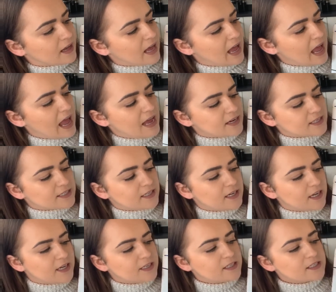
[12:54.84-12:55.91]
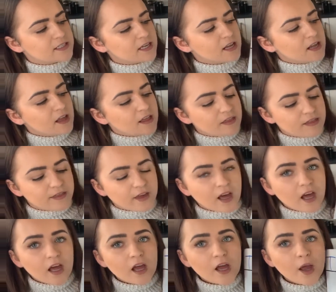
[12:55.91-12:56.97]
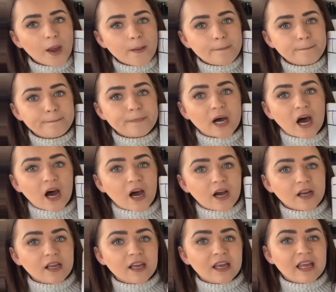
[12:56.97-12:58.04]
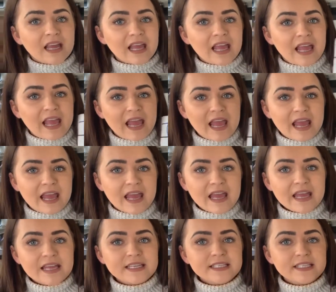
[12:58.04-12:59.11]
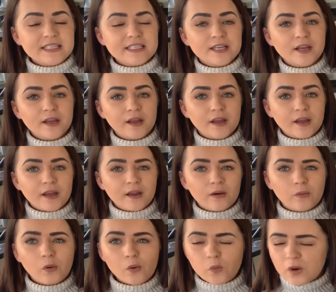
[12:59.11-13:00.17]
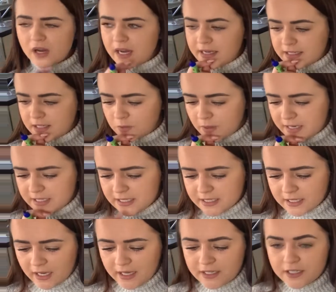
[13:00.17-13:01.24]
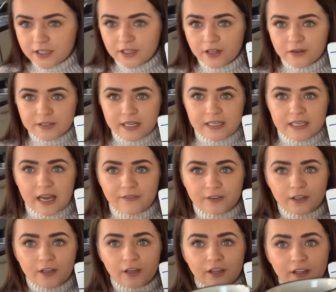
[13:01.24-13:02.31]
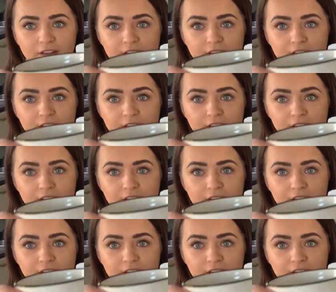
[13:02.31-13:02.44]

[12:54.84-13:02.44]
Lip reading: Excellent. The mug is, what word did we decide to use? Let's have a look at the